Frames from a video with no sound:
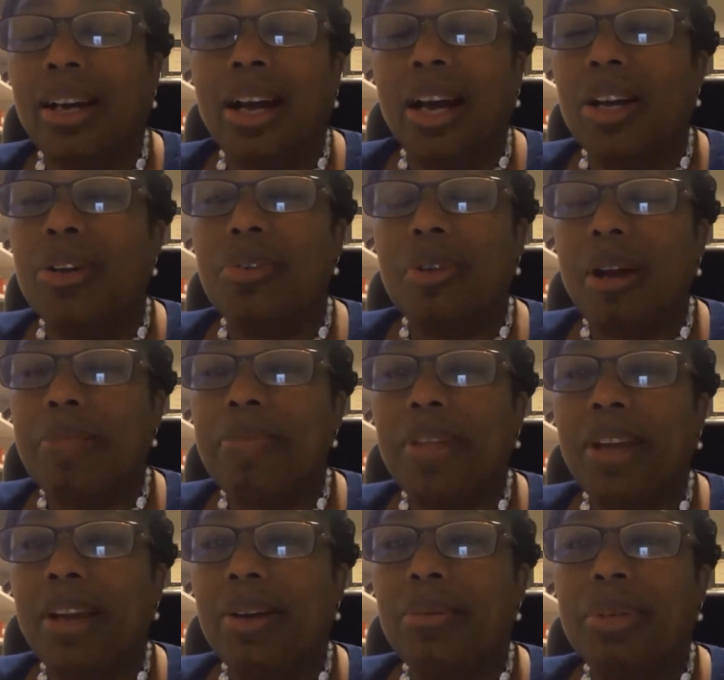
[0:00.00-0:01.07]
grew up
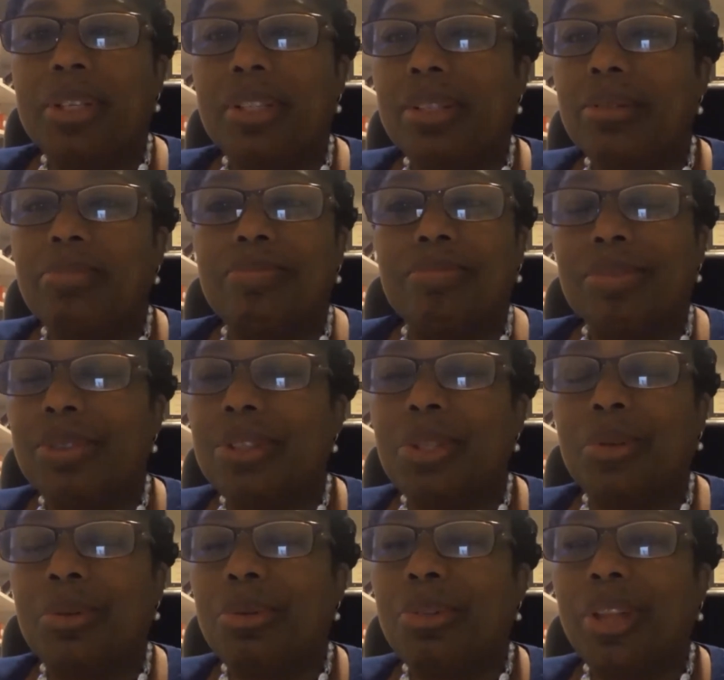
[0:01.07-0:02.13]
there, went to
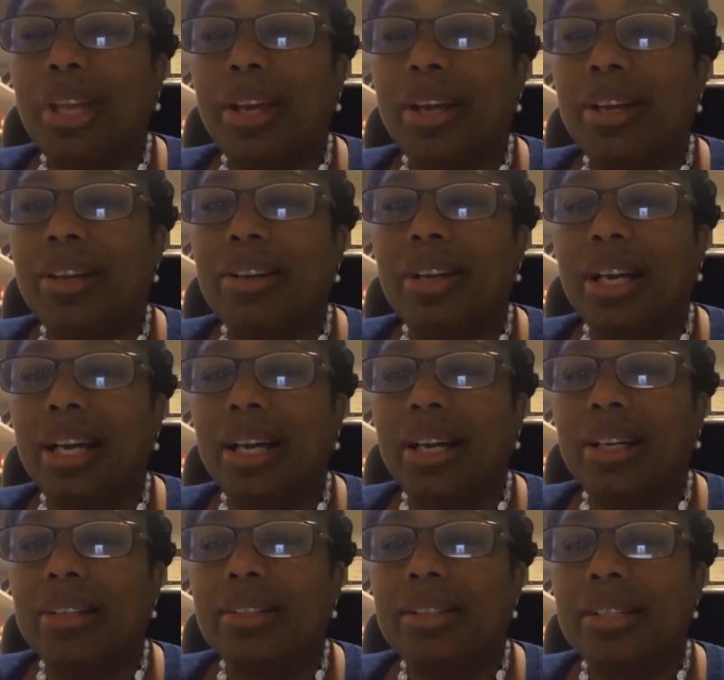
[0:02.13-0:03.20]
school there,
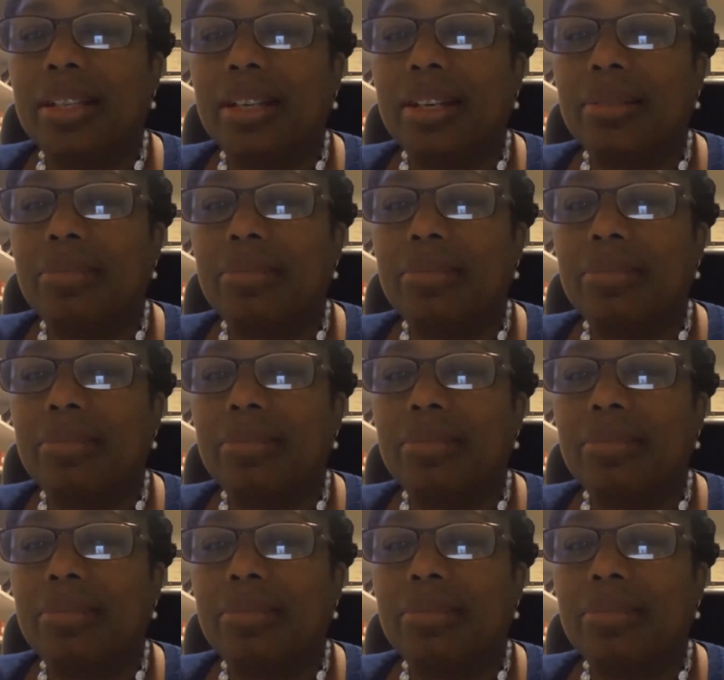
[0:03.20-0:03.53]
and I